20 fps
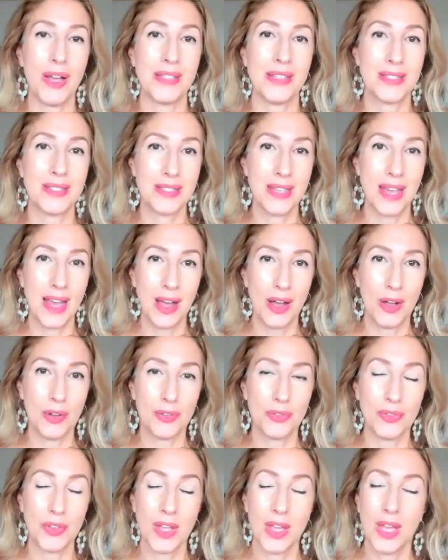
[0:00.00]

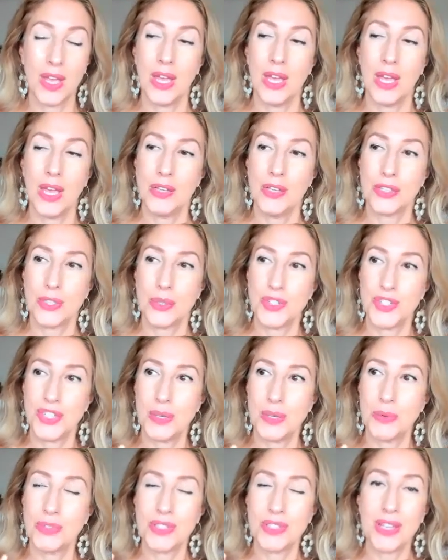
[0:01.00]
herself. So
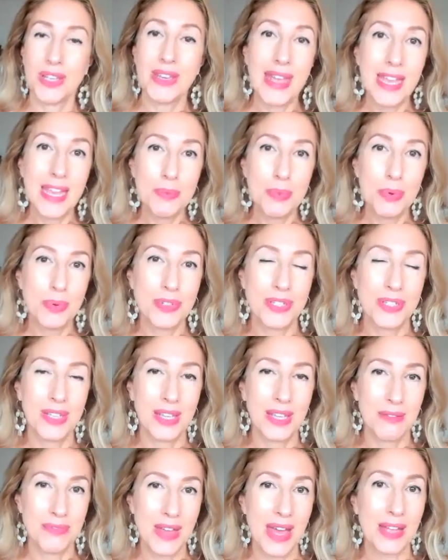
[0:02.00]
she was unable to
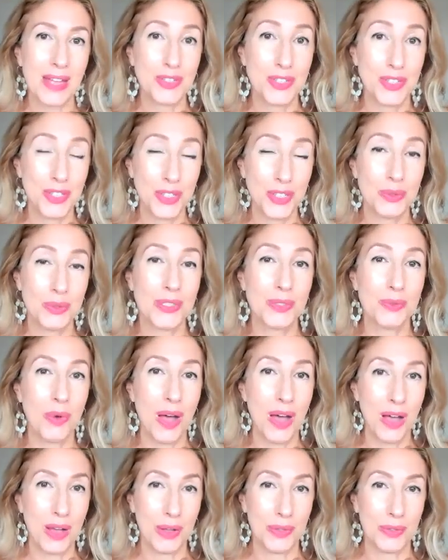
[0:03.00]
give that to you as
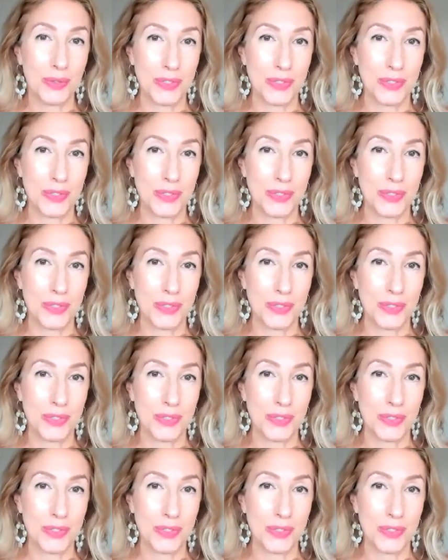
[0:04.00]
well.